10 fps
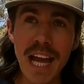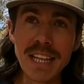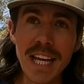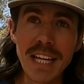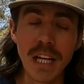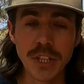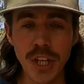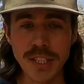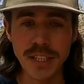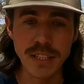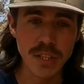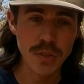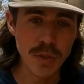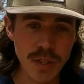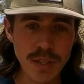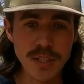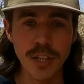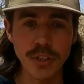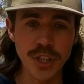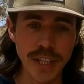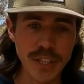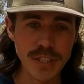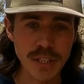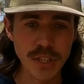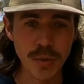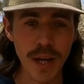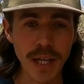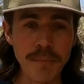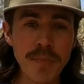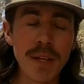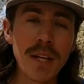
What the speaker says: and then adjusting to subtle changes in the terrain.